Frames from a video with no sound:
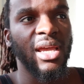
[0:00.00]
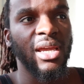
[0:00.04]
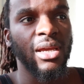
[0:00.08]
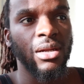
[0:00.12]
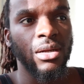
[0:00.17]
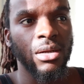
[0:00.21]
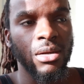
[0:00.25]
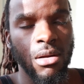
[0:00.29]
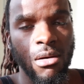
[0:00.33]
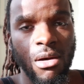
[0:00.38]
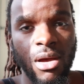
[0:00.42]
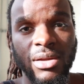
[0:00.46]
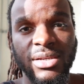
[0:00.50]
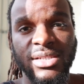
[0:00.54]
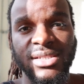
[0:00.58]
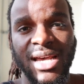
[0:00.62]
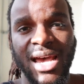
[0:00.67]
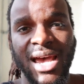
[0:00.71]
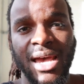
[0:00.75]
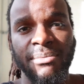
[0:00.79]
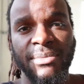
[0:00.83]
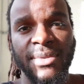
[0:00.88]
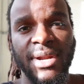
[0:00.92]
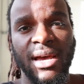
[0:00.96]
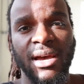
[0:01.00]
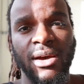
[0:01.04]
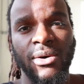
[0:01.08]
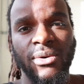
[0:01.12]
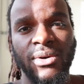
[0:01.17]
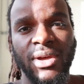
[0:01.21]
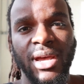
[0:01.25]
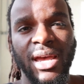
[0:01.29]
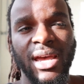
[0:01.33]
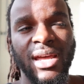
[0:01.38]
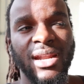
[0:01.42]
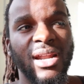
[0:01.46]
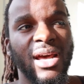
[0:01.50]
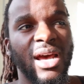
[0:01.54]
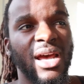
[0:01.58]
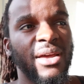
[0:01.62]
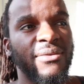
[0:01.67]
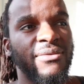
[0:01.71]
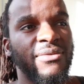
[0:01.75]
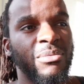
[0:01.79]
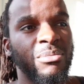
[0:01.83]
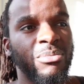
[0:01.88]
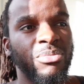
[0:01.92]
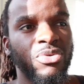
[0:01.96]
a long time now, and
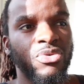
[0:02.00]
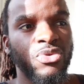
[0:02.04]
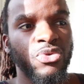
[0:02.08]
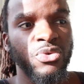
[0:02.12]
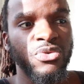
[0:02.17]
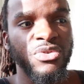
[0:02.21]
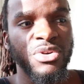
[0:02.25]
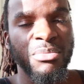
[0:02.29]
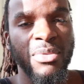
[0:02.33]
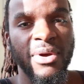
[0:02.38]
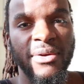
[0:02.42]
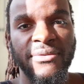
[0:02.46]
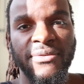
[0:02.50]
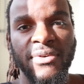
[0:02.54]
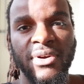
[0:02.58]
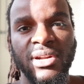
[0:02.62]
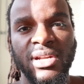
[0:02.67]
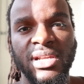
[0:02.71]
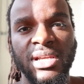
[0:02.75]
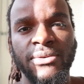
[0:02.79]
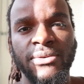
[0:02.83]
I've improved in my front